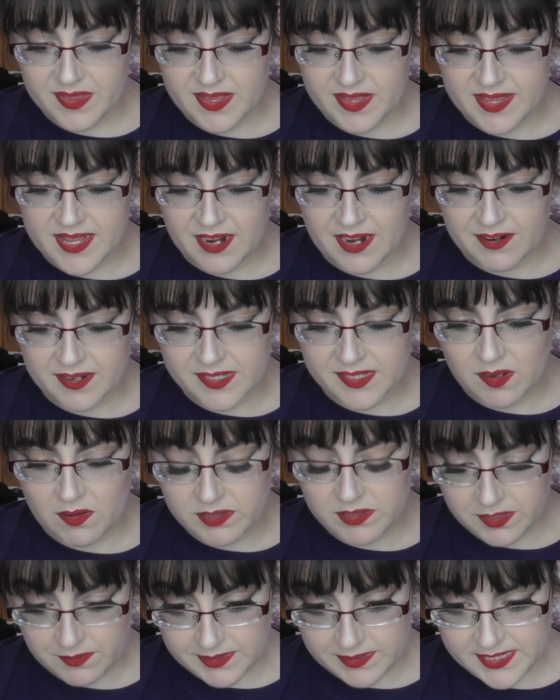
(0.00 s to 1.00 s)
There is
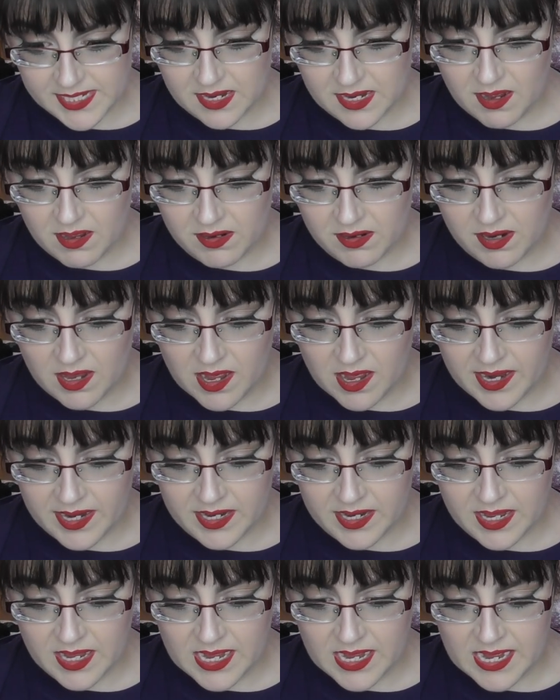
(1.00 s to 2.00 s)
also a set
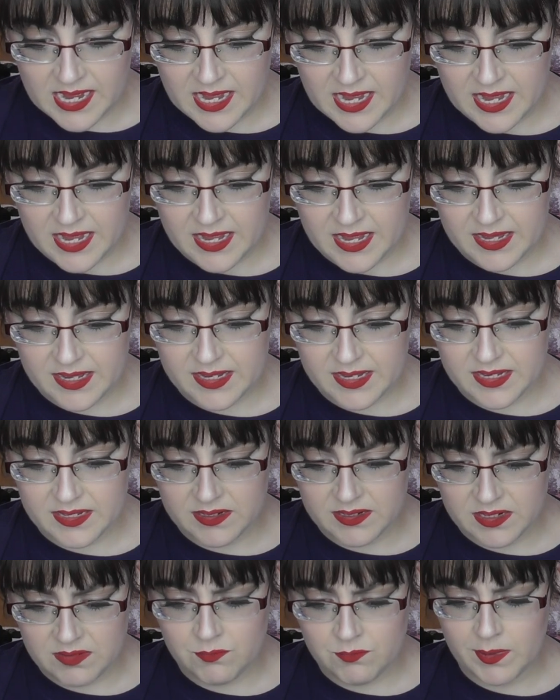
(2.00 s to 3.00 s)
online
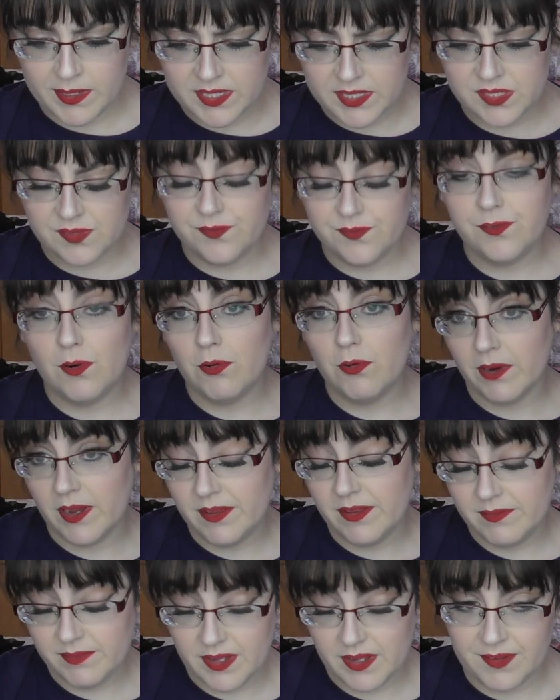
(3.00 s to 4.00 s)
with
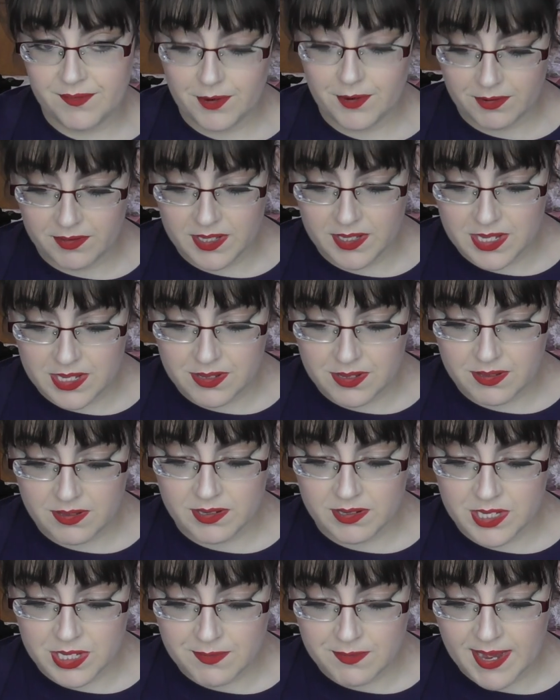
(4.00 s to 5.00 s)
Sephora, if you're in the
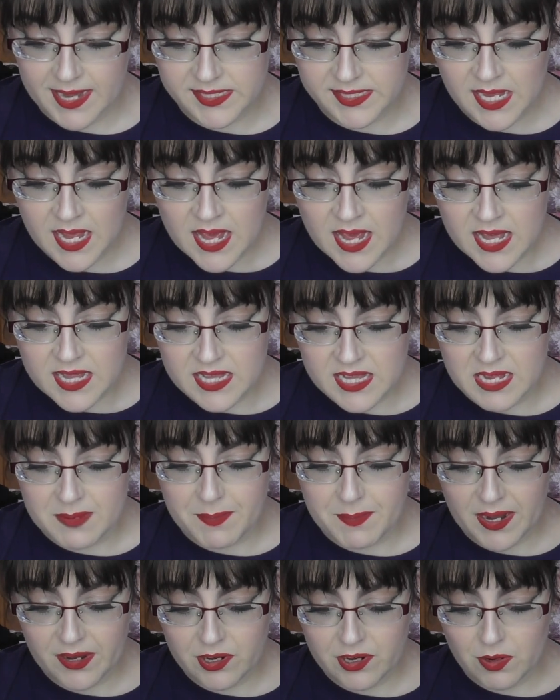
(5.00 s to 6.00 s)
US, the
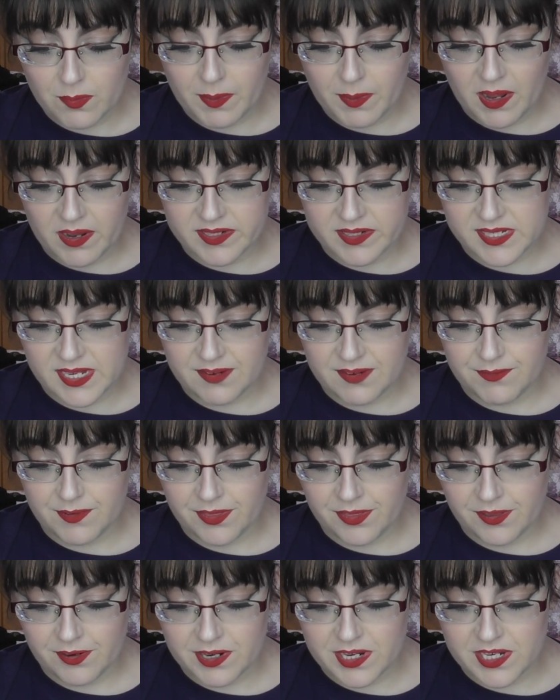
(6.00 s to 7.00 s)
Better Your Blonde set for
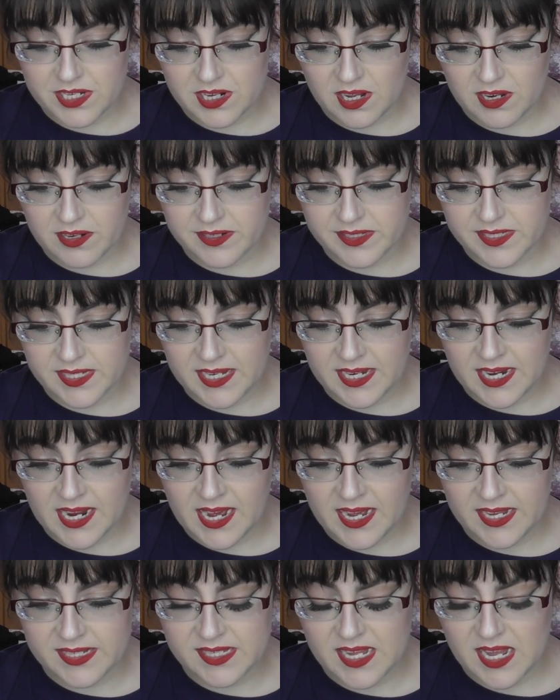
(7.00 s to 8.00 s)
$30. It
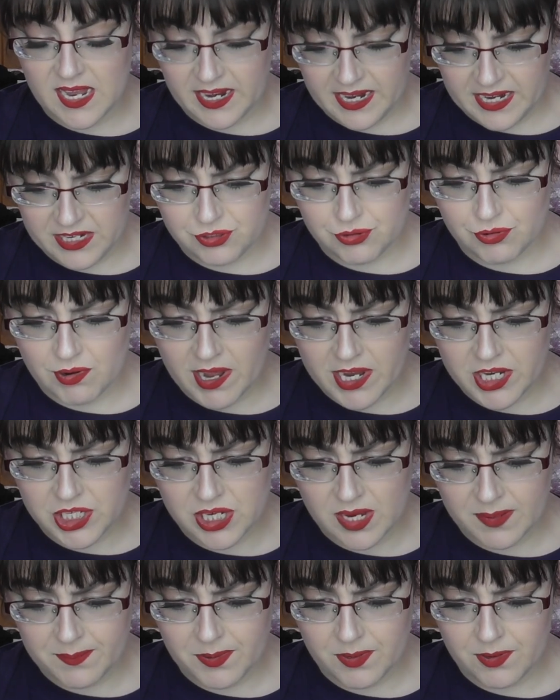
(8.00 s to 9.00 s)
has a dry
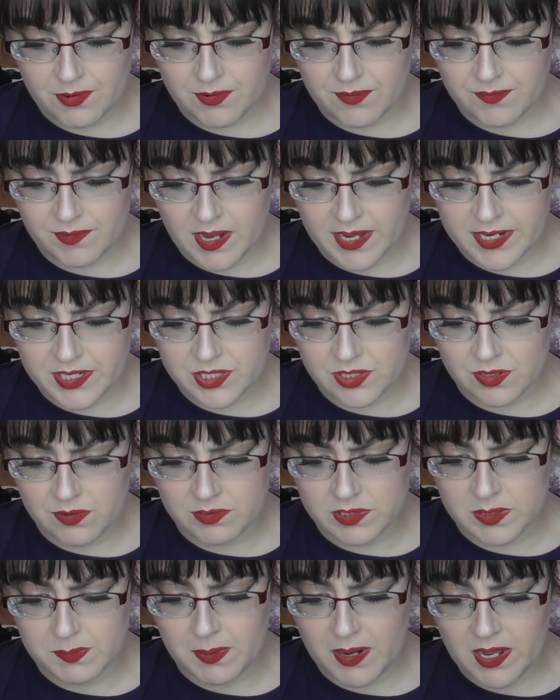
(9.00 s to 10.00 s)
shampoo of light
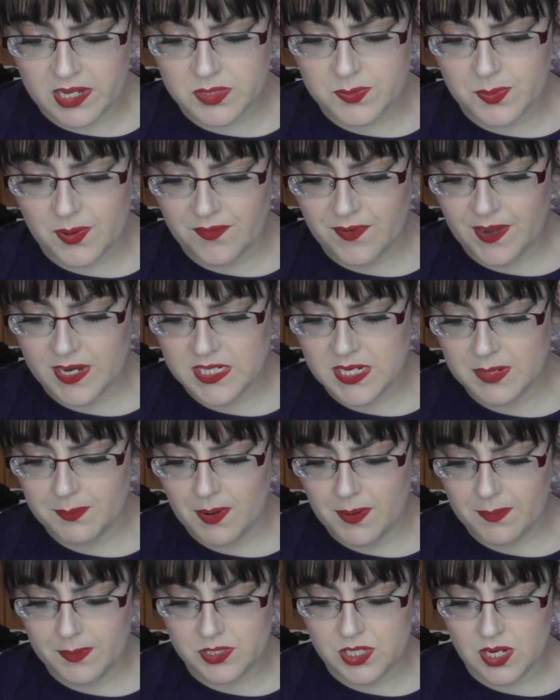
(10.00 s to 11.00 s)
tones, blonde perfecting
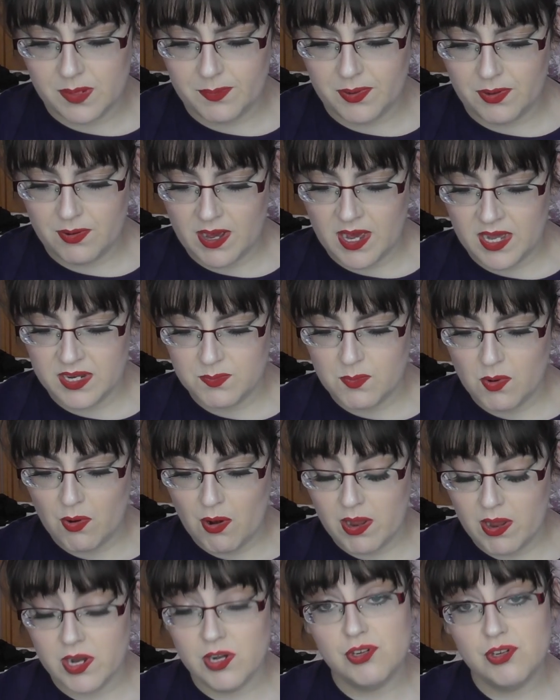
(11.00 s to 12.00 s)
purple shampoo, and
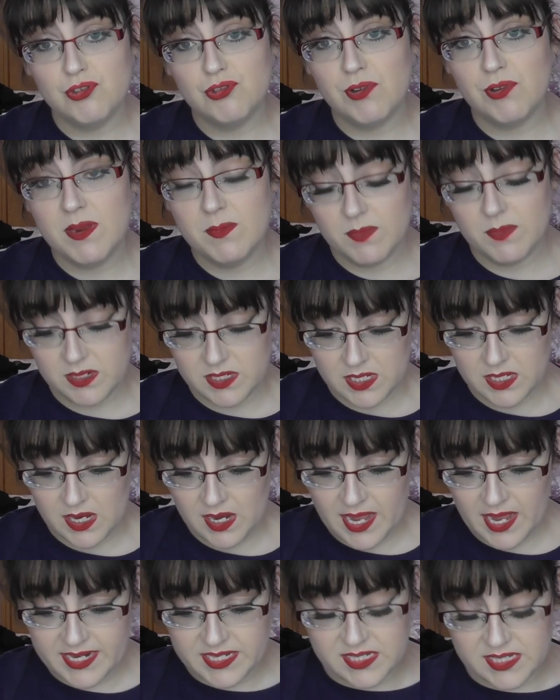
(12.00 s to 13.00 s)
Moroccan treatment
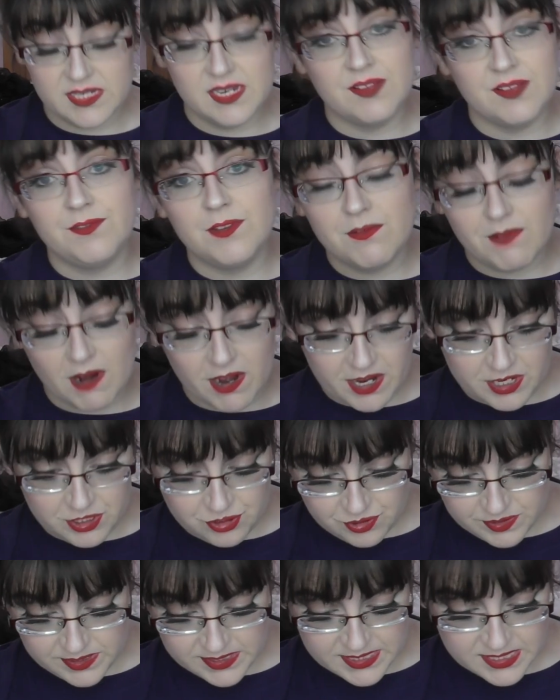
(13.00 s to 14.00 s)
light. If you are
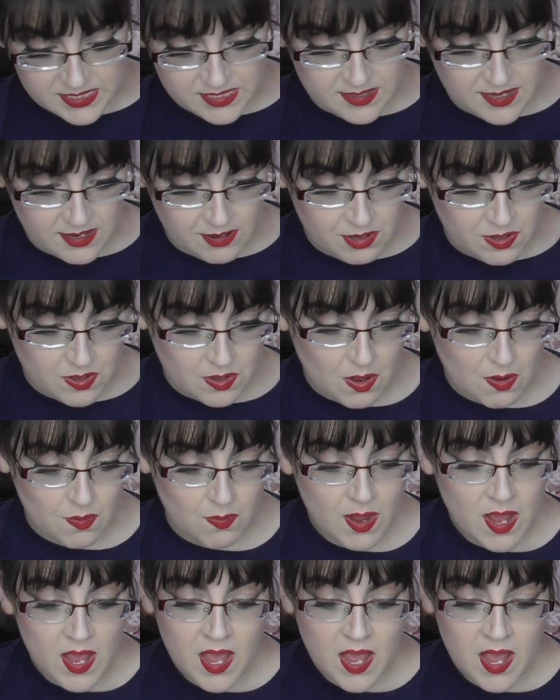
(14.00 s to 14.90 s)
interested, there you go.